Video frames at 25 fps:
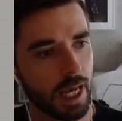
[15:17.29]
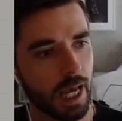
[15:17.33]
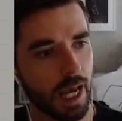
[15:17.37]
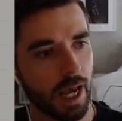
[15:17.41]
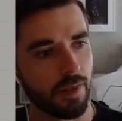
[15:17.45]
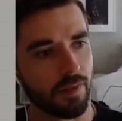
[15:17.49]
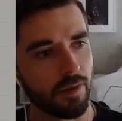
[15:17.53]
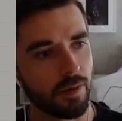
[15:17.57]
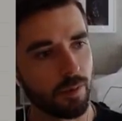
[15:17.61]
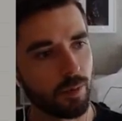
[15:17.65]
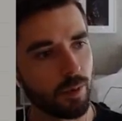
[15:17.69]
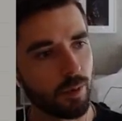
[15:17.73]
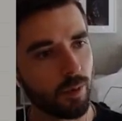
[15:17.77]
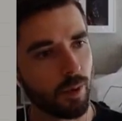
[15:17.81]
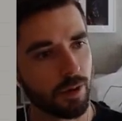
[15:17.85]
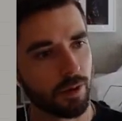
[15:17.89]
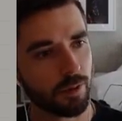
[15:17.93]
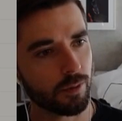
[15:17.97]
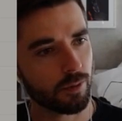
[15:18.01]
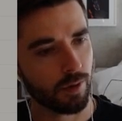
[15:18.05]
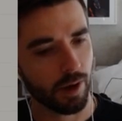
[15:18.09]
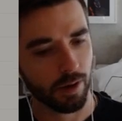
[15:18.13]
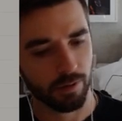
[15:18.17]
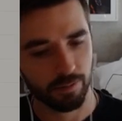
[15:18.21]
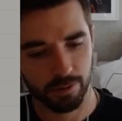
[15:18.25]
And then we want to
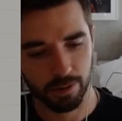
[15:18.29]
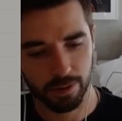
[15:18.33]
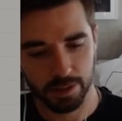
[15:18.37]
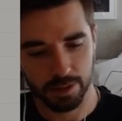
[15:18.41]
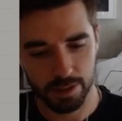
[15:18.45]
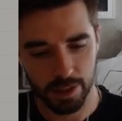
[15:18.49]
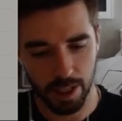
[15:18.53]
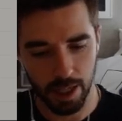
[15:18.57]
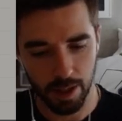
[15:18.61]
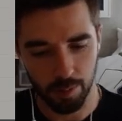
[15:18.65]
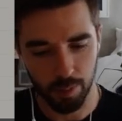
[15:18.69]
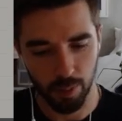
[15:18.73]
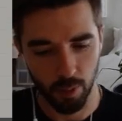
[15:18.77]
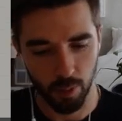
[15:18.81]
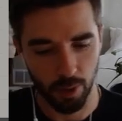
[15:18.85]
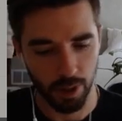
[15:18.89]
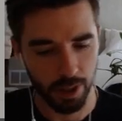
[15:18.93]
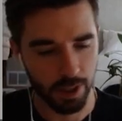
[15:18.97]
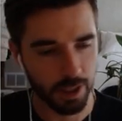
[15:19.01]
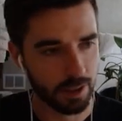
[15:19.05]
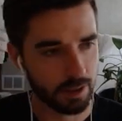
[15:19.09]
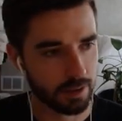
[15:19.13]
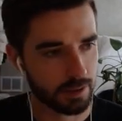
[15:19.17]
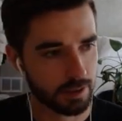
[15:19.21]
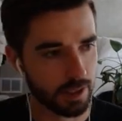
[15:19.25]
reference that
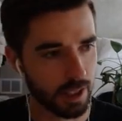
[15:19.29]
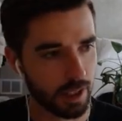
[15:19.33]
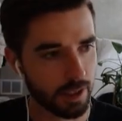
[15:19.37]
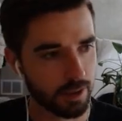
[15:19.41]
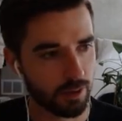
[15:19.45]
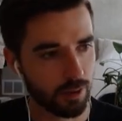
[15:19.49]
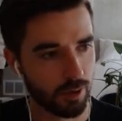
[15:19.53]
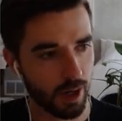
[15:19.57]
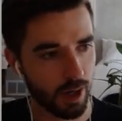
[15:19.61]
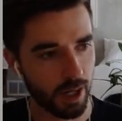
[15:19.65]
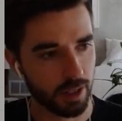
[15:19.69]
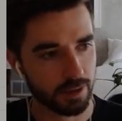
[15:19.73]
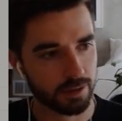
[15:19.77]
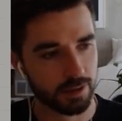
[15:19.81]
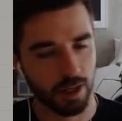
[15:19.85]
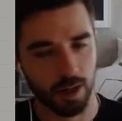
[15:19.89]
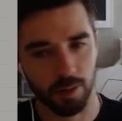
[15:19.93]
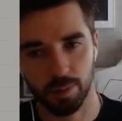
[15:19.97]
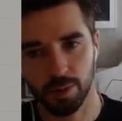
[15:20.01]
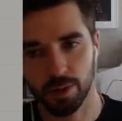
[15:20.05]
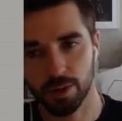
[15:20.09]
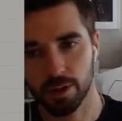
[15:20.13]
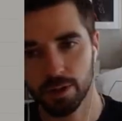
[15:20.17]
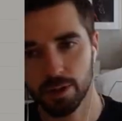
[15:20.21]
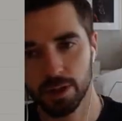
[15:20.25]
point inside
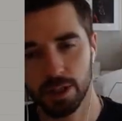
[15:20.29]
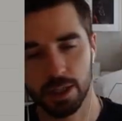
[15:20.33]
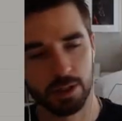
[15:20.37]
Grasshopper.